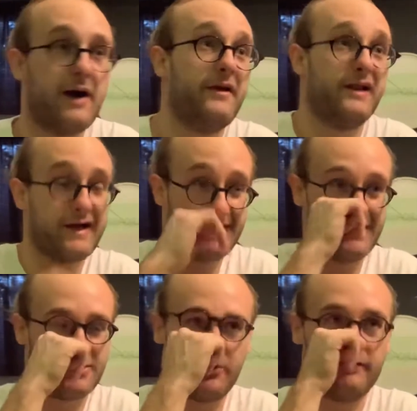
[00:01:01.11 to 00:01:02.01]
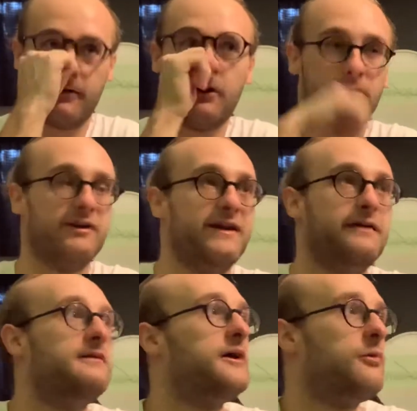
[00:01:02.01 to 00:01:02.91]
I mean, I like Adidas, don't get me wrong, but
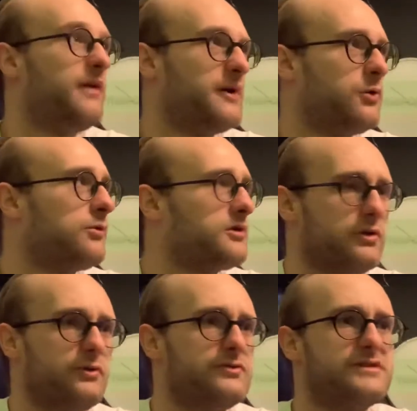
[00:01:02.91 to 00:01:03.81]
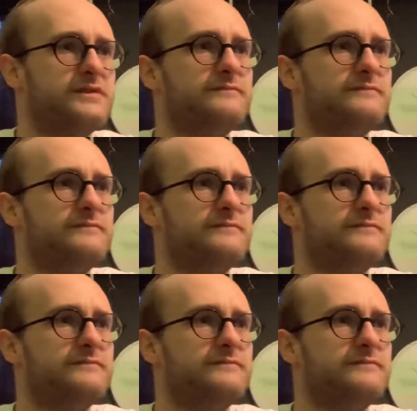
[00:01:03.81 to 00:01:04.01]
like I don't buy normal clothes